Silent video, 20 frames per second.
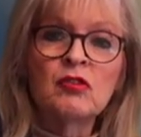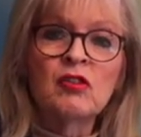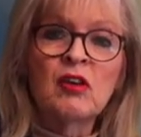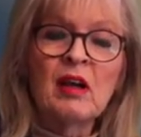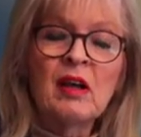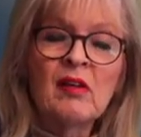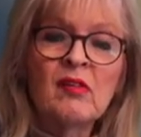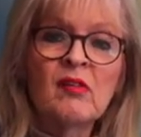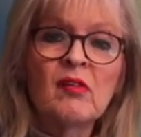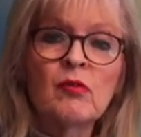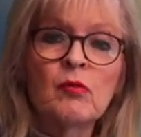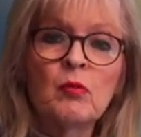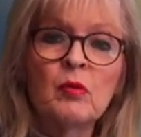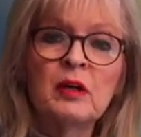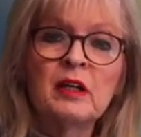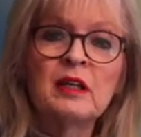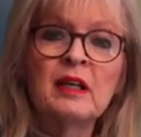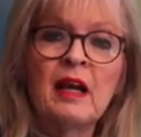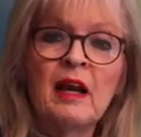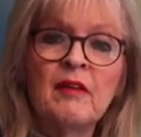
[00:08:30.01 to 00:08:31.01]
Jesus
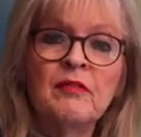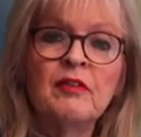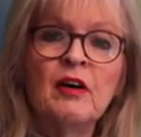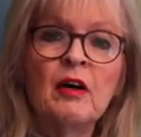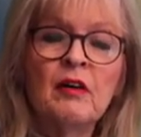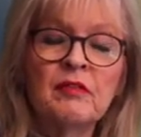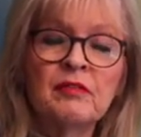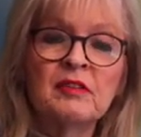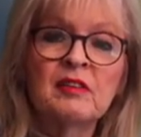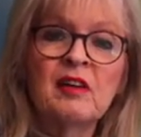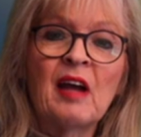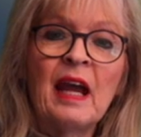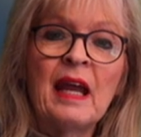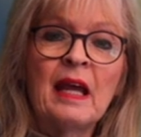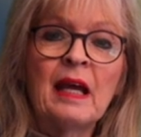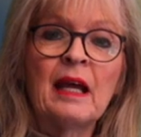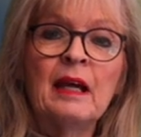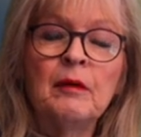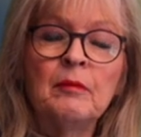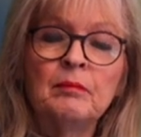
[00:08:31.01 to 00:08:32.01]
would never have
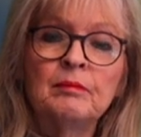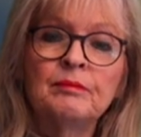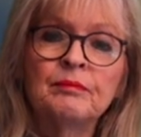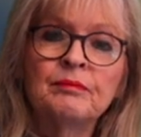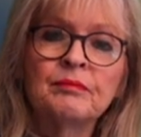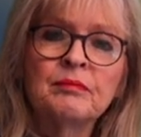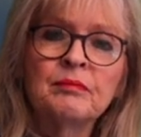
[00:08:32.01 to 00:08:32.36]
taken